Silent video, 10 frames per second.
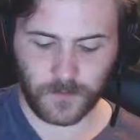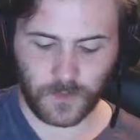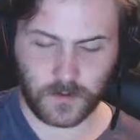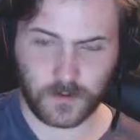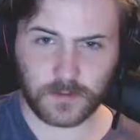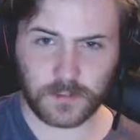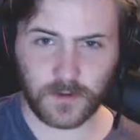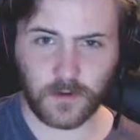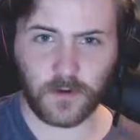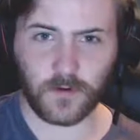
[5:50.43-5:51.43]

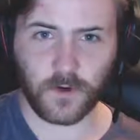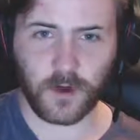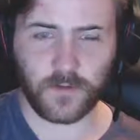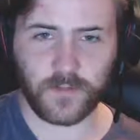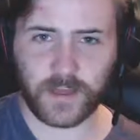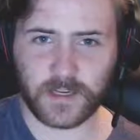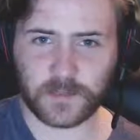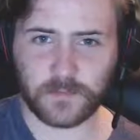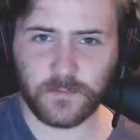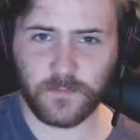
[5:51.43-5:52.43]
So all that is
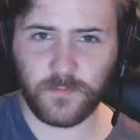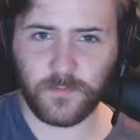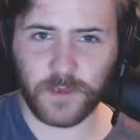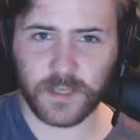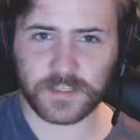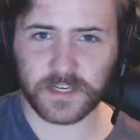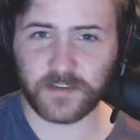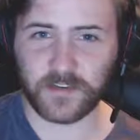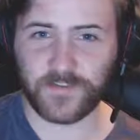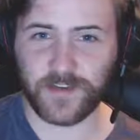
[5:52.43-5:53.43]
basically a
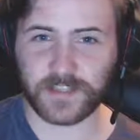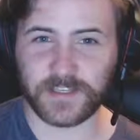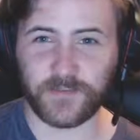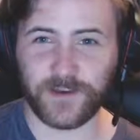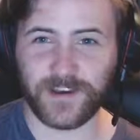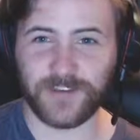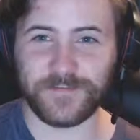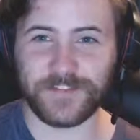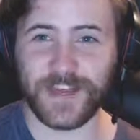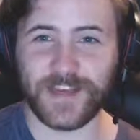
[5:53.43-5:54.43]
fancy way of
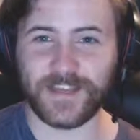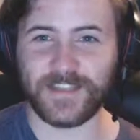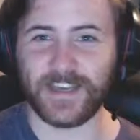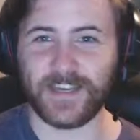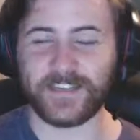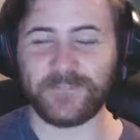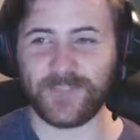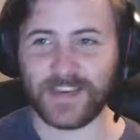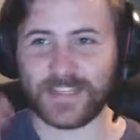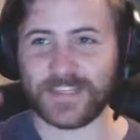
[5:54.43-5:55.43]
saying it tastes
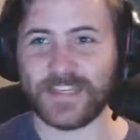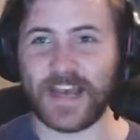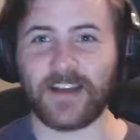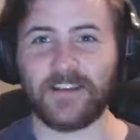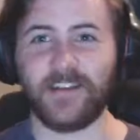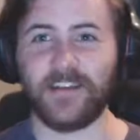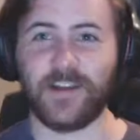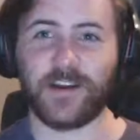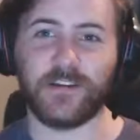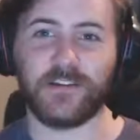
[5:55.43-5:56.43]
exactly like
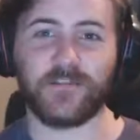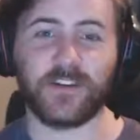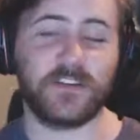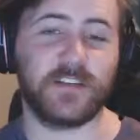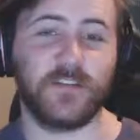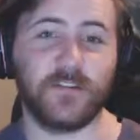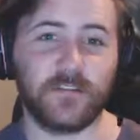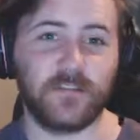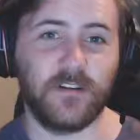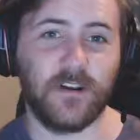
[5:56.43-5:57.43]
Trick cereal.
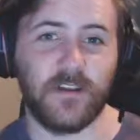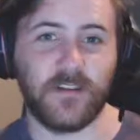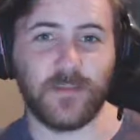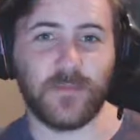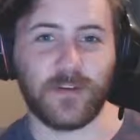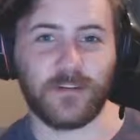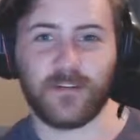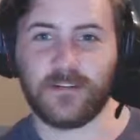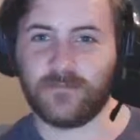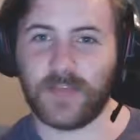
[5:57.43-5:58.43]
The milk
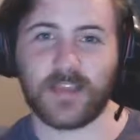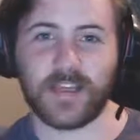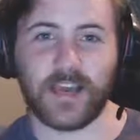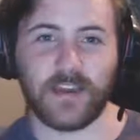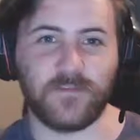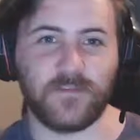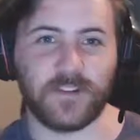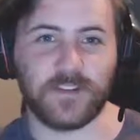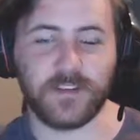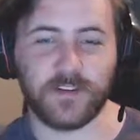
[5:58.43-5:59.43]
at the end of Trick
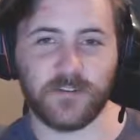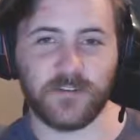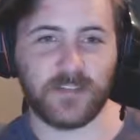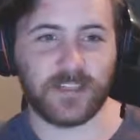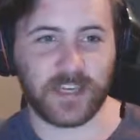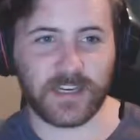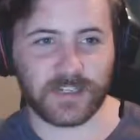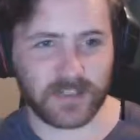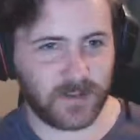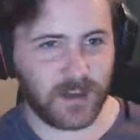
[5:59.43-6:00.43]
cereal, it tastes
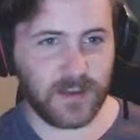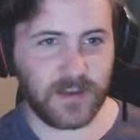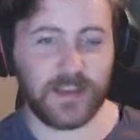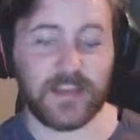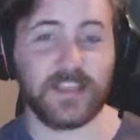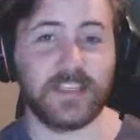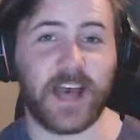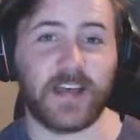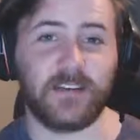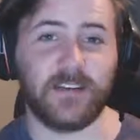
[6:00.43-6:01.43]

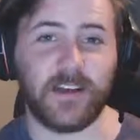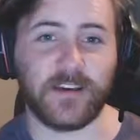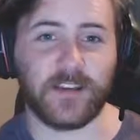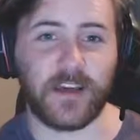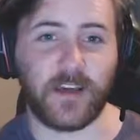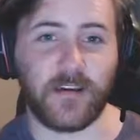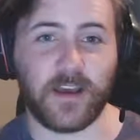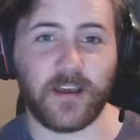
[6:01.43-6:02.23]
exactly like that, and